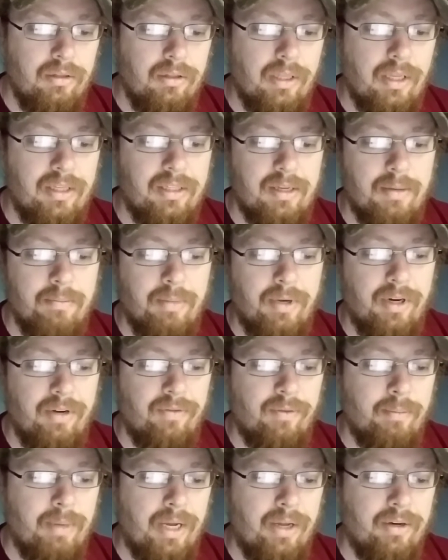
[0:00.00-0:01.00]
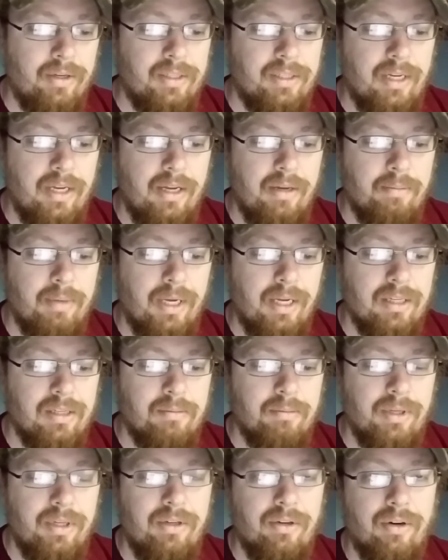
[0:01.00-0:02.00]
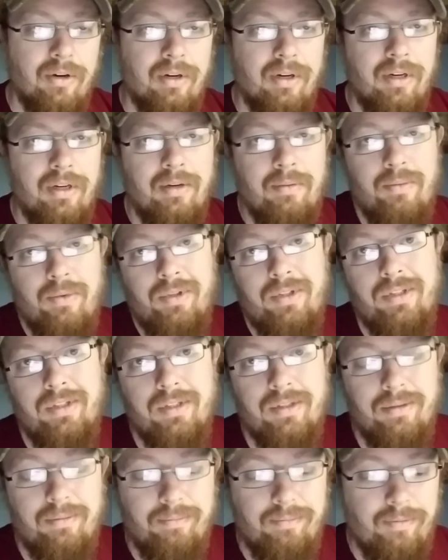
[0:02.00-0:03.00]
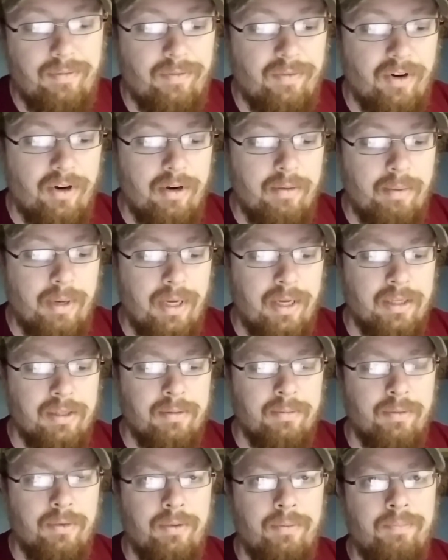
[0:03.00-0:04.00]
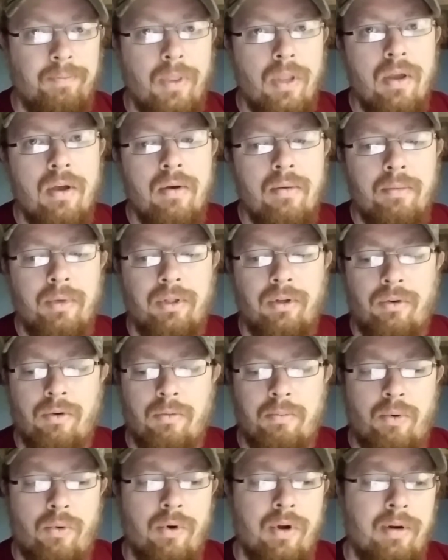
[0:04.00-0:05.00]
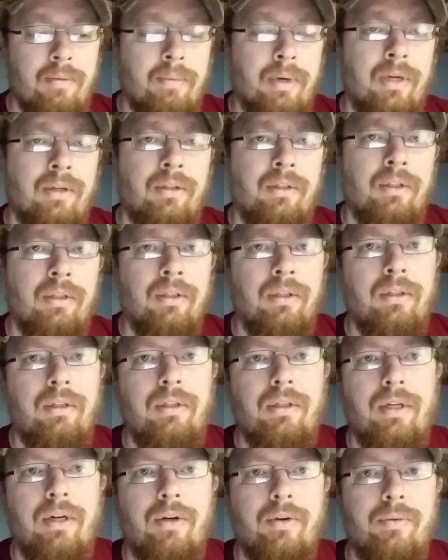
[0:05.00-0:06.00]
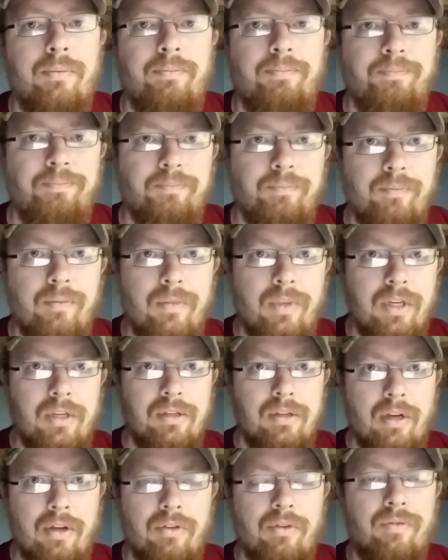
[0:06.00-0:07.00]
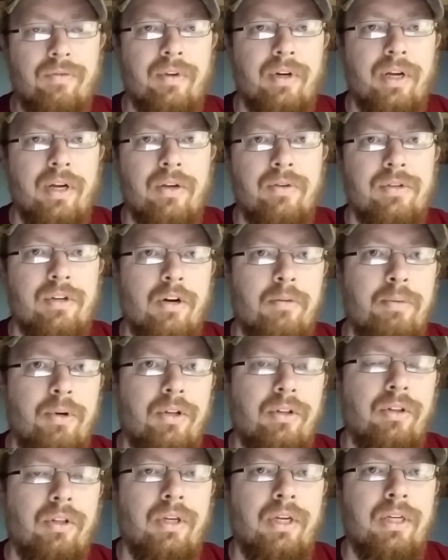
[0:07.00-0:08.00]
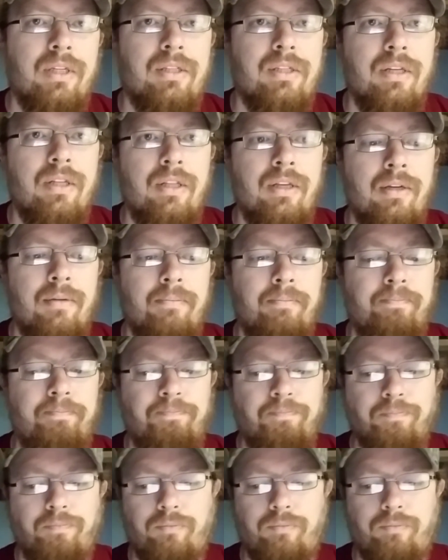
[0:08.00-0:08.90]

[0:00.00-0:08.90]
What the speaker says: that somebody from out of state possibly targeted him, which is very possible. But the whole point about, you know, these other videos, and I'll put links to them,